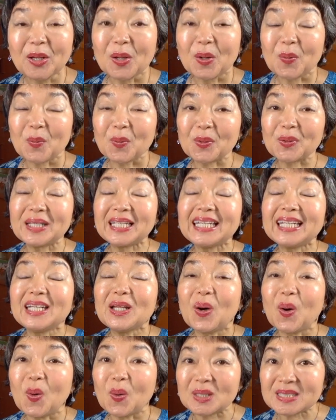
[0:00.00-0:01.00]
Well, in
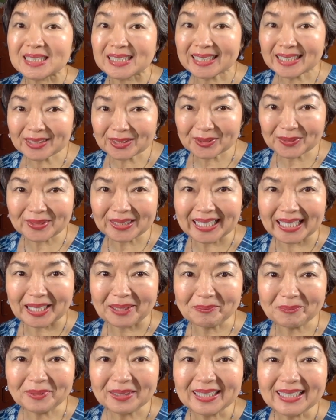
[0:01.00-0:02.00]
Occidental
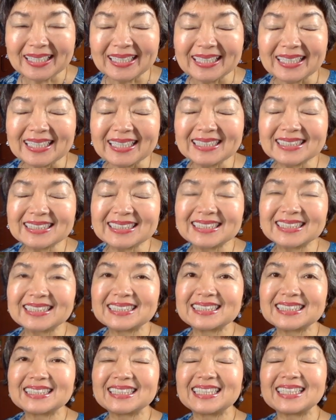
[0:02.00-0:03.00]
name, it's
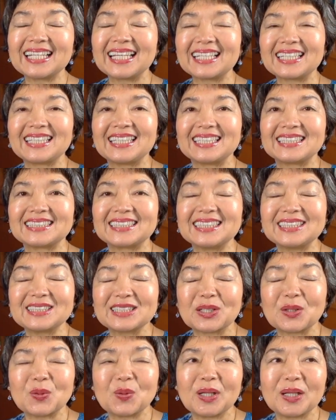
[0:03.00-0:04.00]
like this. It's
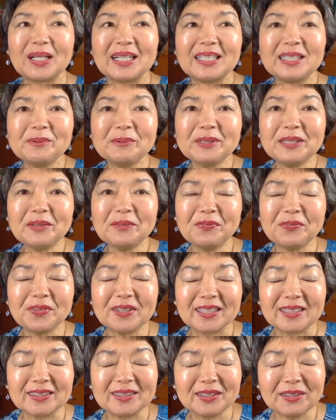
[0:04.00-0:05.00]
a little bit
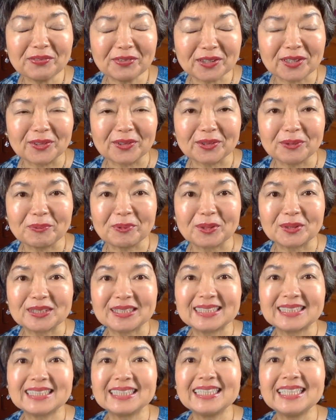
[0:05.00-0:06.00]
difficult because
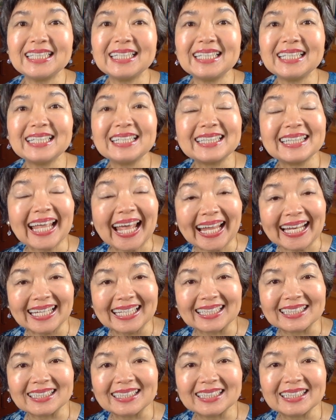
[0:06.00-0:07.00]
it's in
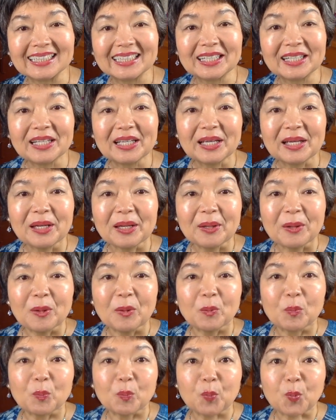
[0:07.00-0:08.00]
Italian.
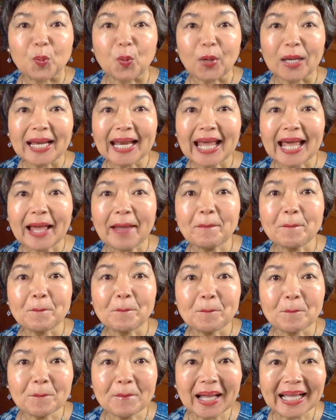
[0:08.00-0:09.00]
Puella
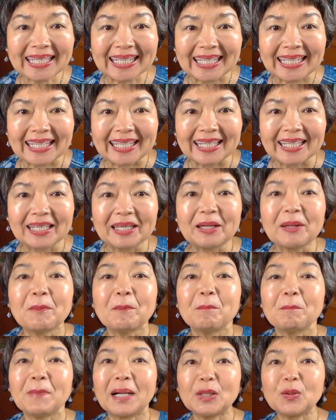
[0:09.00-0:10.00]
Magi
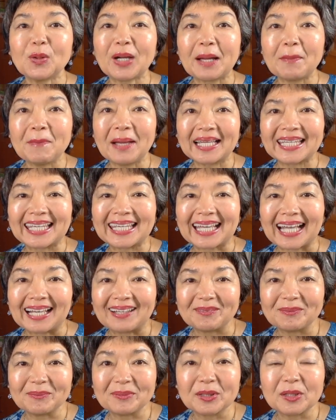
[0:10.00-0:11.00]
Madoka Magica.
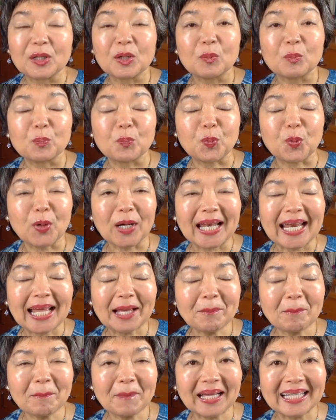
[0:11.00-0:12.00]
Puella
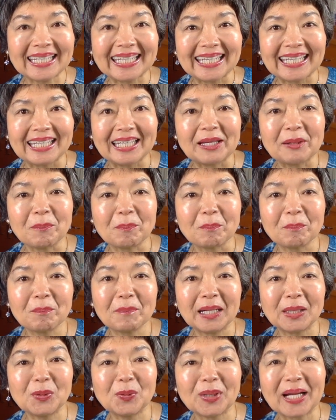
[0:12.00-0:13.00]
Magi
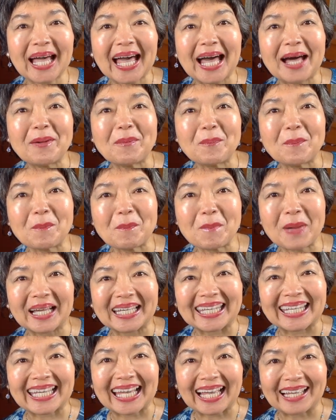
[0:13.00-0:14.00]
Madoka
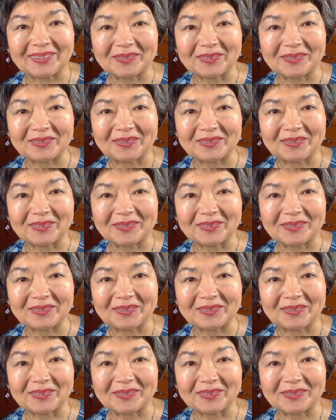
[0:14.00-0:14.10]
Magica.